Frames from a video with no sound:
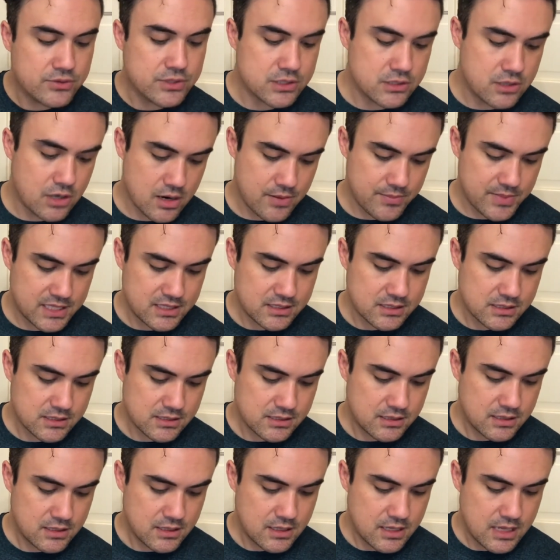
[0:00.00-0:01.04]
garments,
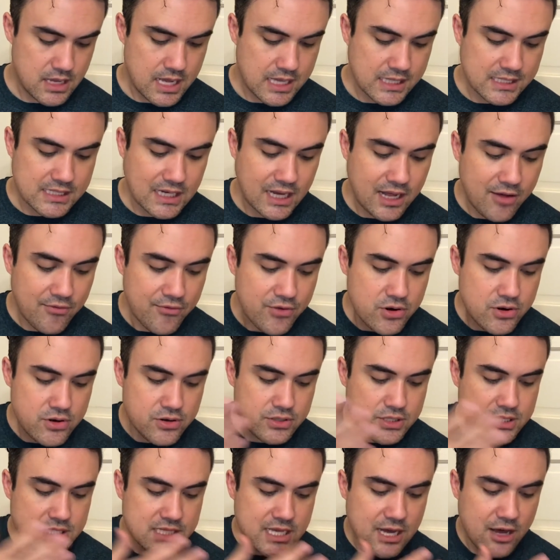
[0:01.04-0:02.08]
covered
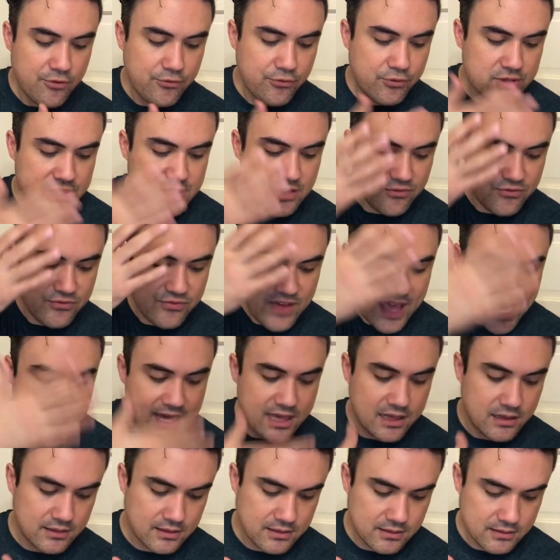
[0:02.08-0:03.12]
herself with a
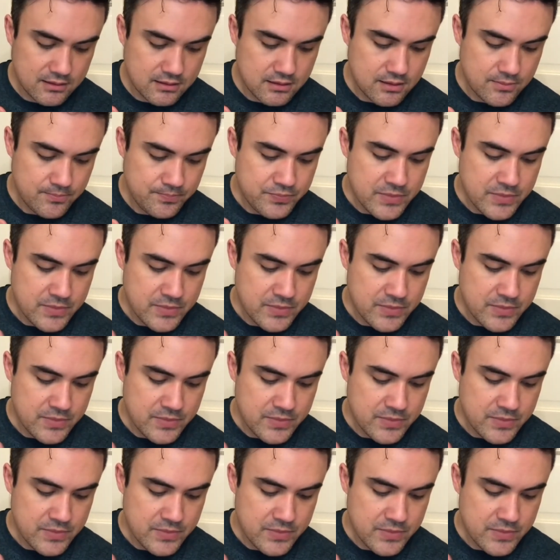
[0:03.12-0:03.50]
veil,